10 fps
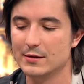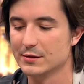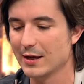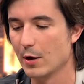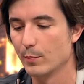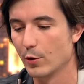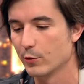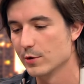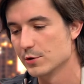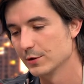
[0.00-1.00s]
at discount
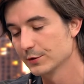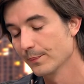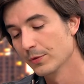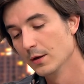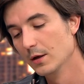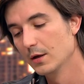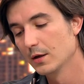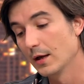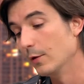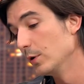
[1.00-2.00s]
brokerages.
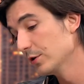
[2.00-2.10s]
And